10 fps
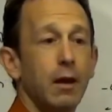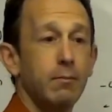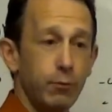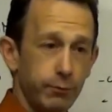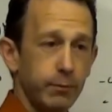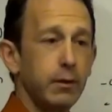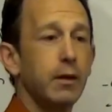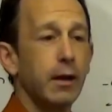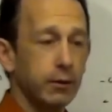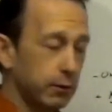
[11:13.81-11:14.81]
and movement and
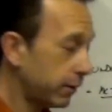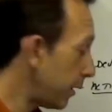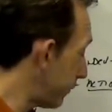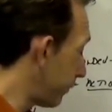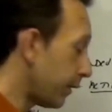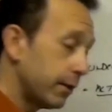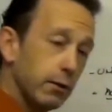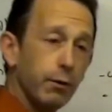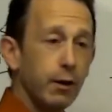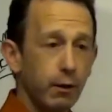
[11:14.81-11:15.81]
exercise for that
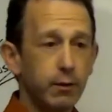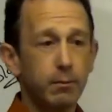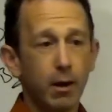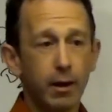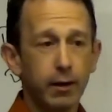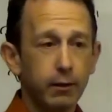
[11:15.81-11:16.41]
toned, healthy body.